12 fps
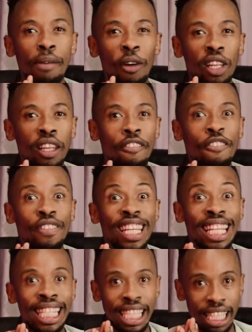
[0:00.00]
about the
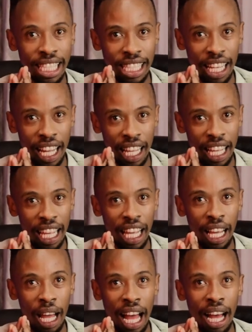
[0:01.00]
fees.
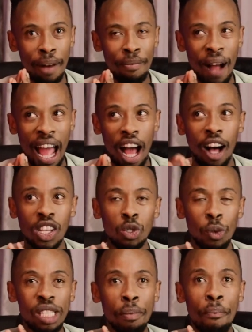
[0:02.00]
I
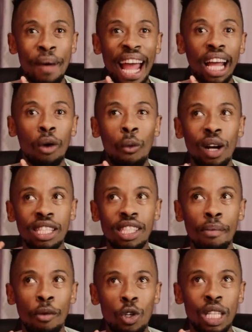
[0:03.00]
asked which bank was
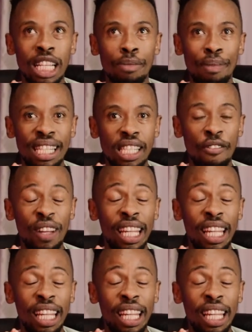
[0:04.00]
the most expensive